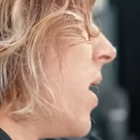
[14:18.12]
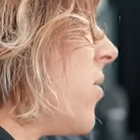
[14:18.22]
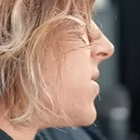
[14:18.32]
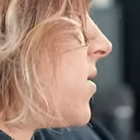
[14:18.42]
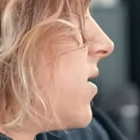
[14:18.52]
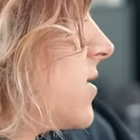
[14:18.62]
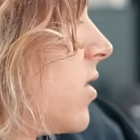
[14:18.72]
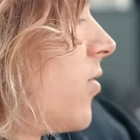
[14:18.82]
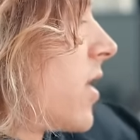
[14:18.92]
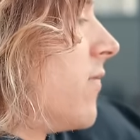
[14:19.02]
Bible study because
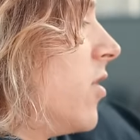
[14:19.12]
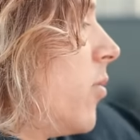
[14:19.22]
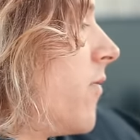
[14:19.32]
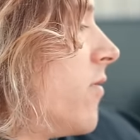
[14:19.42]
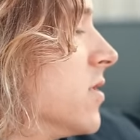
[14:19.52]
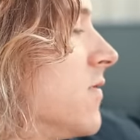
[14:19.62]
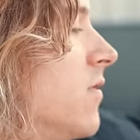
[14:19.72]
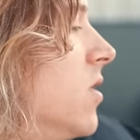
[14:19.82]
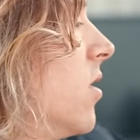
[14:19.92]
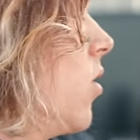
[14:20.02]
I don't think I've done one for this
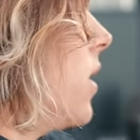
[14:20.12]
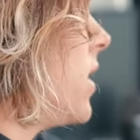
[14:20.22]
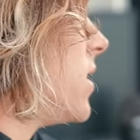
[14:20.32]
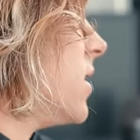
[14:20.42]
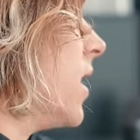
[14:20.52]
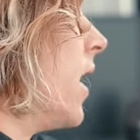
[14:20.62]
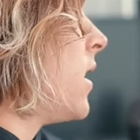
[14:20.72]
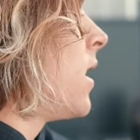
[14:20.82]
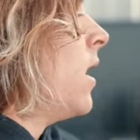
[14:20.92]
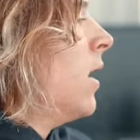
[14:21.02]
video
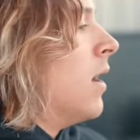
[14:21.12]
yet.